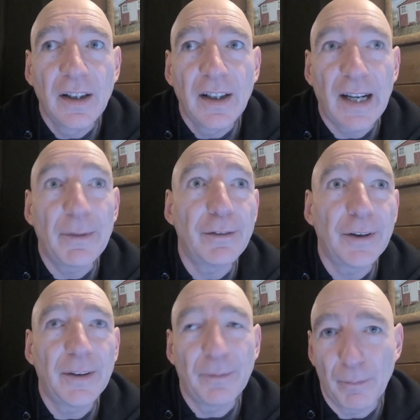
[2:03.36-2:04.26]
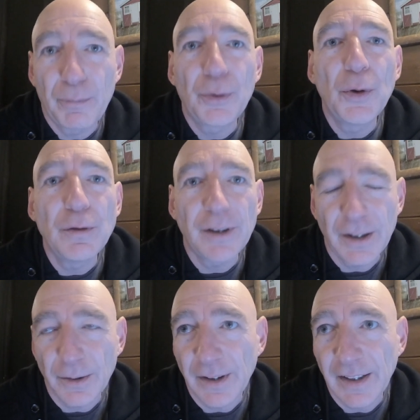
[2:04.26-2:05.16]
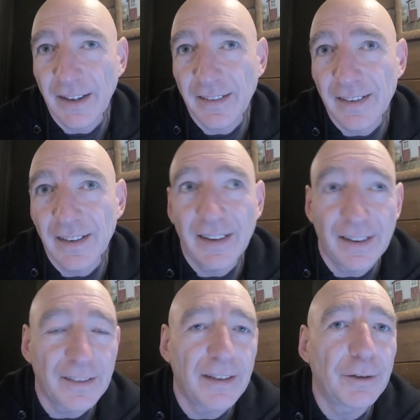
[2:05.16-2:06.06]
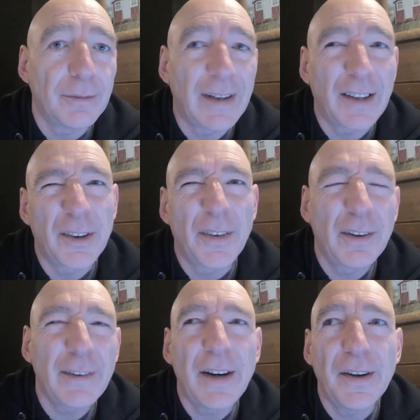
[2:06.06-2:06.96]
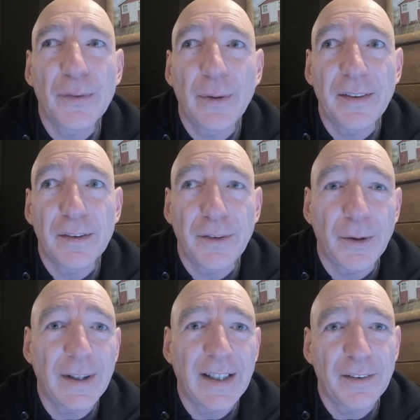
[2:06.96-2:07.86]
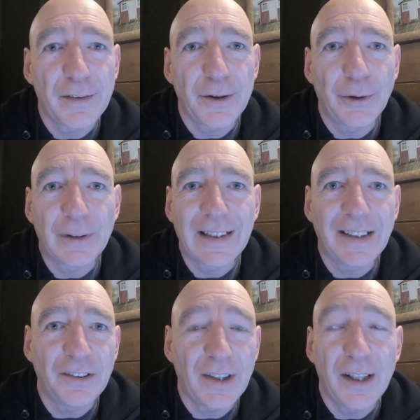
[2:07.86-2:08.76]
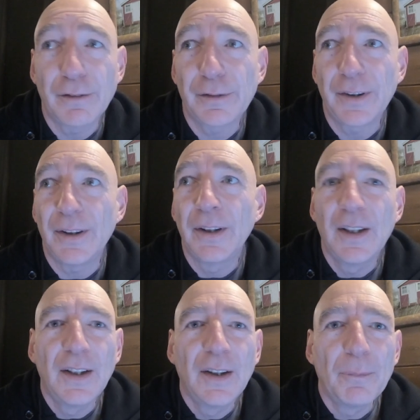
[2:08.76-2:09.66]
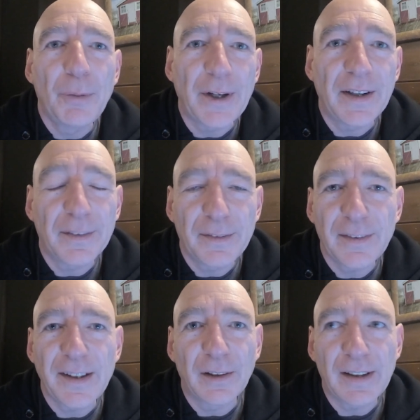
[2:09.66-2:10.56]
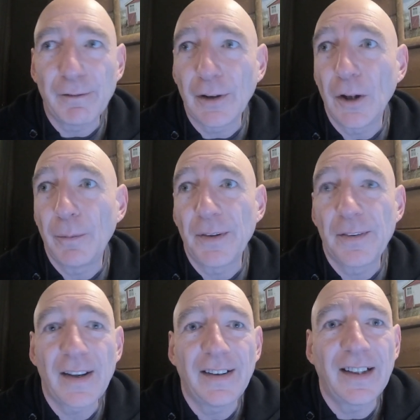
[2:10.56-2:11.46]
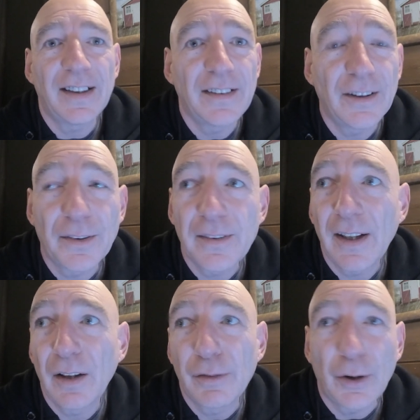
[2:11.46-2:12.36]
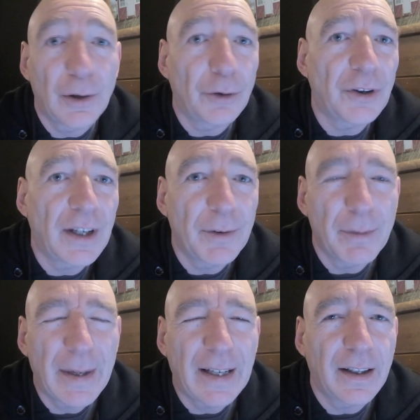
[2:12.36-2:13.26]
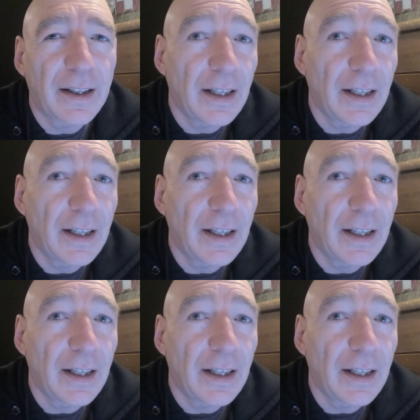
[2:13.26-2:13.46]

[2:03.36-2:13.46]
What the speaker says: However, proving you did it is a different matter. There are various ways of doing it. There's the old cliche of, putting it in a sealed envelope and sending it to yourself or lodging it with a bank.